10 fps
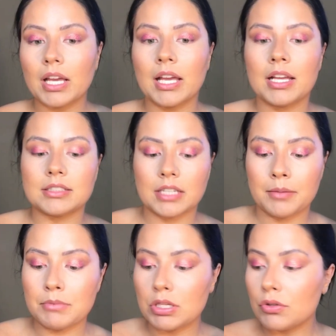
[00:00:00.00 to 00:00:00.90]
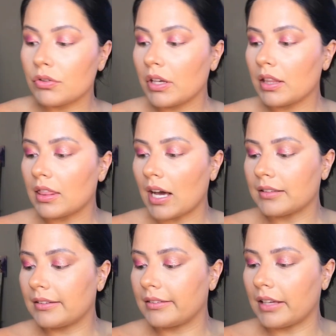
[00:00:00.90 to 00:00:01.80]
And I'm using
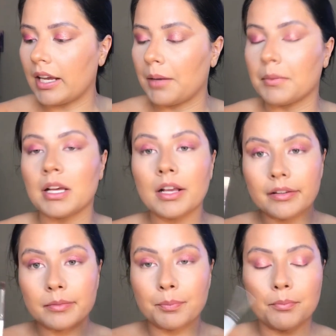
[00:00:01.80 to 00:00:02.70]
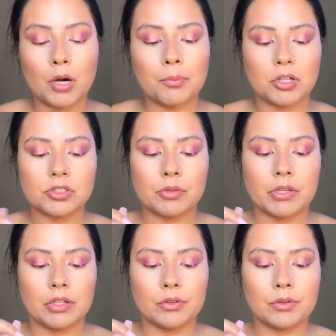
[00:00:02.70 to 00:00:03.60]
that same small brush that we
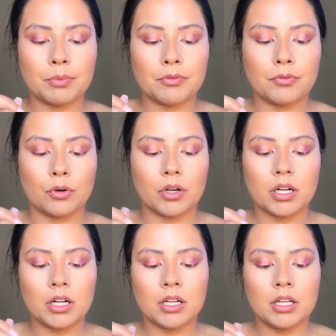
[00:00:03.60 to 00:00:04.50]
used before.